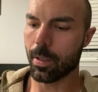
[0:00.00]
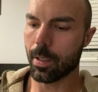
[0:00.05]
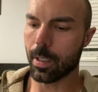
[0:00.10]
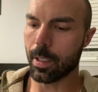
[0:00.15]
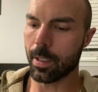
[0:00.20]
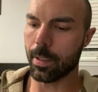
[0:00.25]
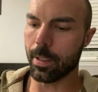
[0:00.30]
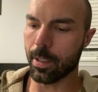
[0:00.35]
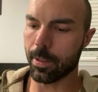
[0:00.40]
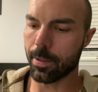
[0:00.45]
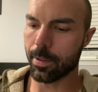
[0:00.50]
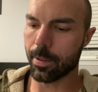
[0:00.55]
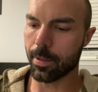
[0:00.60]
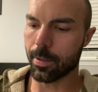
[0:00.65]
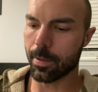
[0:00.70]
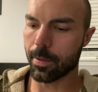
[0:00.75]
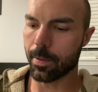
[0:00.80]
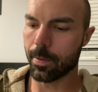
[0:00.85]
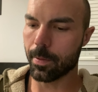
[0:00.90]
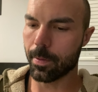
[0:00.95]

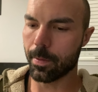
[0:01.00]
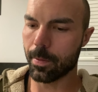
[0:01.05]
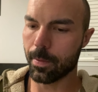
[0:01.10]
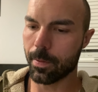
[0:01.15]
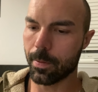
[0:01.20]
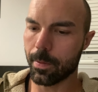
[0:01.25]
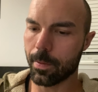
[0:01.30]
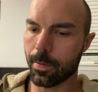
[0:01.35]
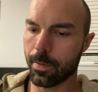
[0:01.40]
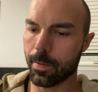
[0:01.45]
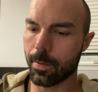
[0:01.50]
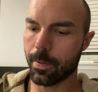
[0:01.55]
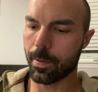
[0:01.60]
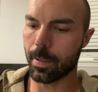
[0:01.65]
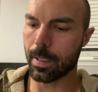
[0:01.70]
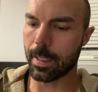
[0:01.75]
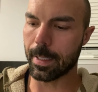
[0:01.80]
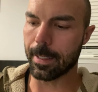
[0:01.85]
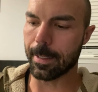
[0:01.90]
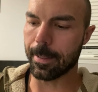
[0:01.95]
Another,
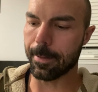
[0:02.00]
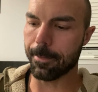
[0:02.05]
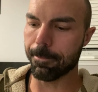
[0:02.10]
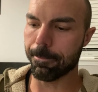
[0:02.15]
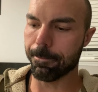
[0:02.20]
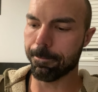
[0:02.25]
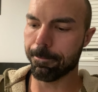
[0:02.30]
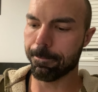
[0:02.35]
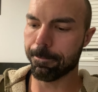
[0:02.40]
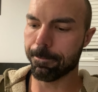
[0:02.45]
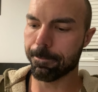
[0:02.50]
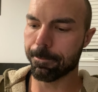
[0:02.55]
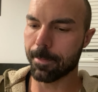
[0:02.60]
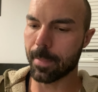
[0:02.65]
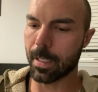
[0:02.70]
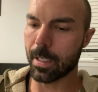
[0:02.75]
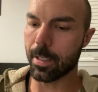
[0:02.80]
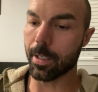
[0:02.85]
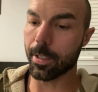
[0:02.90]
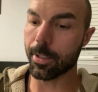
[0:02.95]
um,
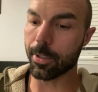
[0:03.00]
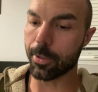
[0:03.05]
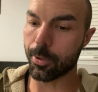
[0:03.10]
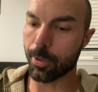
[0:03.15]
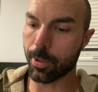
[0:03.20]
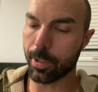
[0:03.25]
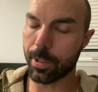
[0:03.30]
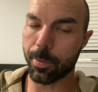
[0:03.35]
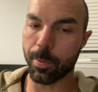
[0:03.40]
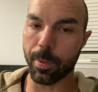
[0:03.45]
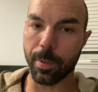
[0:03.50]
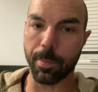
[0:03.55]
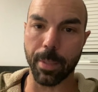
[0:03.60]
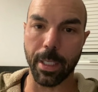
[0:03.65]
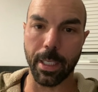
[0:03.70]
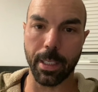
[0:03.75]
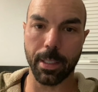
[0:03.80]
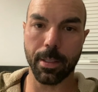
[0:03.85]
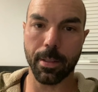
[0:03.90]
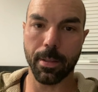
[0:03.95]
another choice we
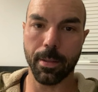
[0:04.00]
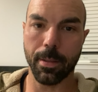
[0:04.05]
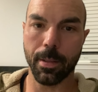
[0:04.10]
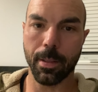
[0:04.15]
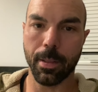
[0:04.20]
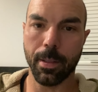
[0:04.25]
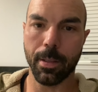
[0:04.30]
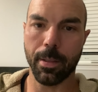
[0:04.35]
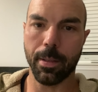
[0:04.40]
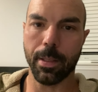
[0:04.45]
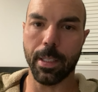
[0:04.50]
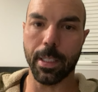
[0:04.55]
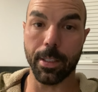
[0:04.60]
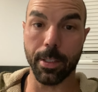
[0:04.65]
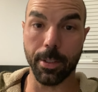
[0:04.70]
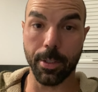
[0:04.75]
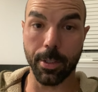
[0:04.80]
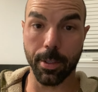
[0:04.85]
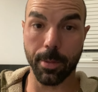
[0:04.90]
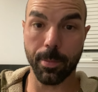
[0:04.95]
make that
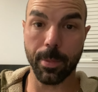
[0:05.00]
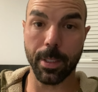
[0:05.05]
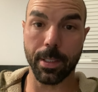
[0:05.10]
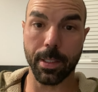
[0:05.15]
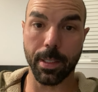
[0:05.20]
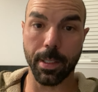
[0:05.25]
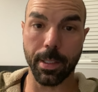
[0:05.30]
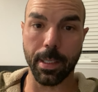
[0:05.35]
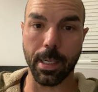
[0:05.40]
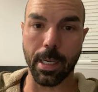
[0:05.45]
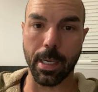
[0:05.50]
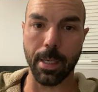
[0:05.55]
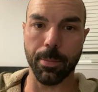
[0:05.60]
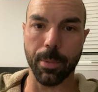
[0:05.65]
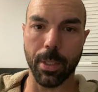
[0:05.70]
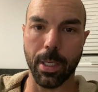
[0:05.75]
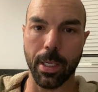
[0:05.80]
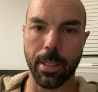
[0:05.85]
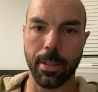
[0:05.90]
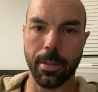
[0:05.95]
determines the
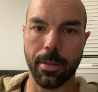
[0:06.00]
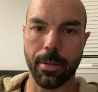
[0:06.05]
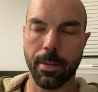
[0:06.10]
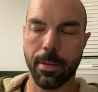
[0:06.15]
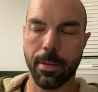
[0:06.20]
timeline